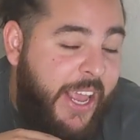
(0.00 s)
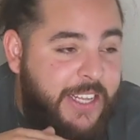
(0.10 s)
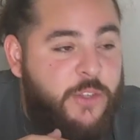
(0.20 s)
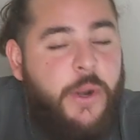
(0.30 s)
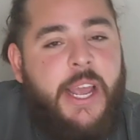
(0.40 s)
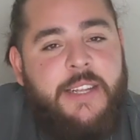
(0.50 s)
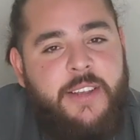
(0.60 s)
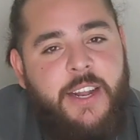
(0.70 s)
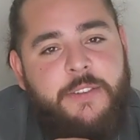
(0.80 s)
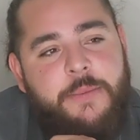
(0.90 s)
in
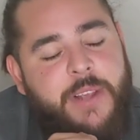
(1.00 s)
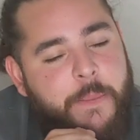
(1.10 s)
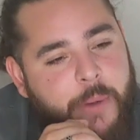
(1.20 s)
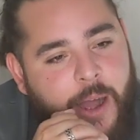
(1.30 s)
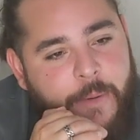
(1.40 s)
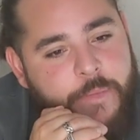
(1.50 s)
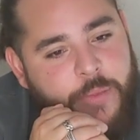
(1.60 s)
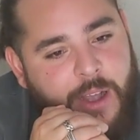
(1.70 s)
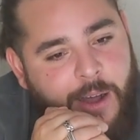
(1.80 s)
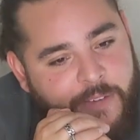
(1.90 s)
2018 in September.
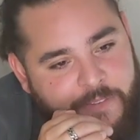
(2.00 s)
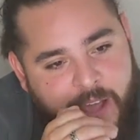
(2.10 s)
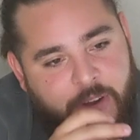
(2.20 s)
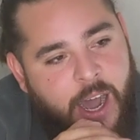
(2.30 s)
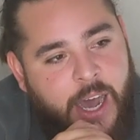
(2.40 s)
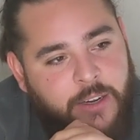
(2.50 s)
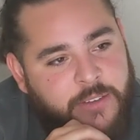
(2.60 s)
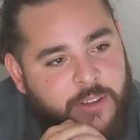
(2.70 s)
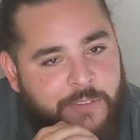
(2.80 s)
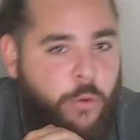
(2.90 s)
Uh, favorite
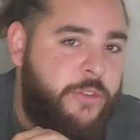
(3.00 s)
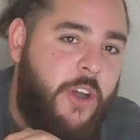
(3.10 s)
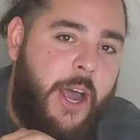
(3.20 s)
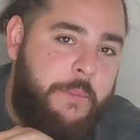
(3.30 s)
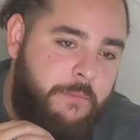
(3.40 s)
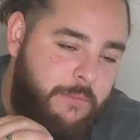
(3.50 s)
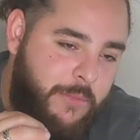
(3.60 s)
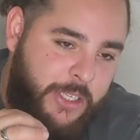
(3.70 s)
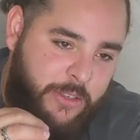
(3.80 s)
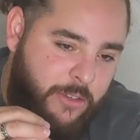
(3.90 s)
artist of all time.
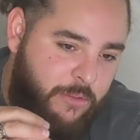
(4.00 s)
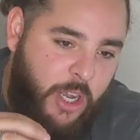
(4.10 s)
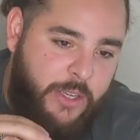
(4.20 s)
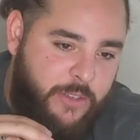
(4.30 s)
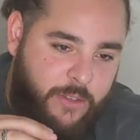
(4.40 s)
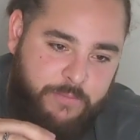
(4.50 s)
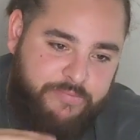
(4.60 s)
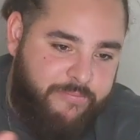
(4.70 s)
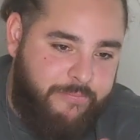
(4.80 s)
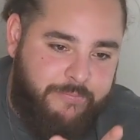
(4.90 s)
It's just,
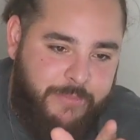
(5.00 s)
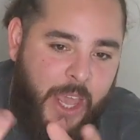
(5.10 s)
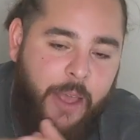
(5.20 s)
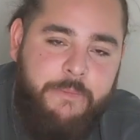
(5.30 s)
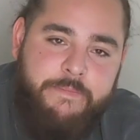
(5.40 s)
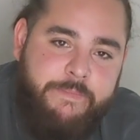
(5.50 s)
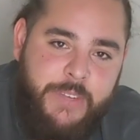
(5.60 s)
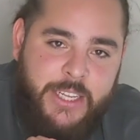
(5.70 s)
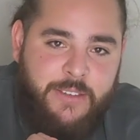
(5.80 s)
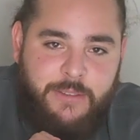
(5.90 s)
yeah.
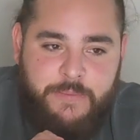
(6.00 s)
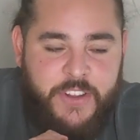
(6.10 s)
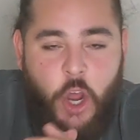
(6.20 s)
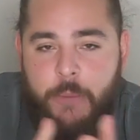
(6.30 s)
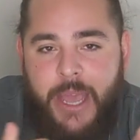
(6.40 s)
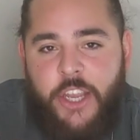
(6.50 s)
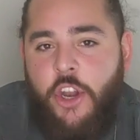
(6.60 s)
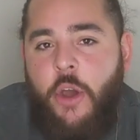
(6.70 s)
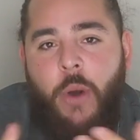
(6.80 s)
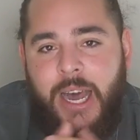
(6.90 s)
That's if you know me, you
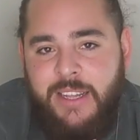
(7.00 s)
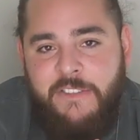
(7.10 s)
know why I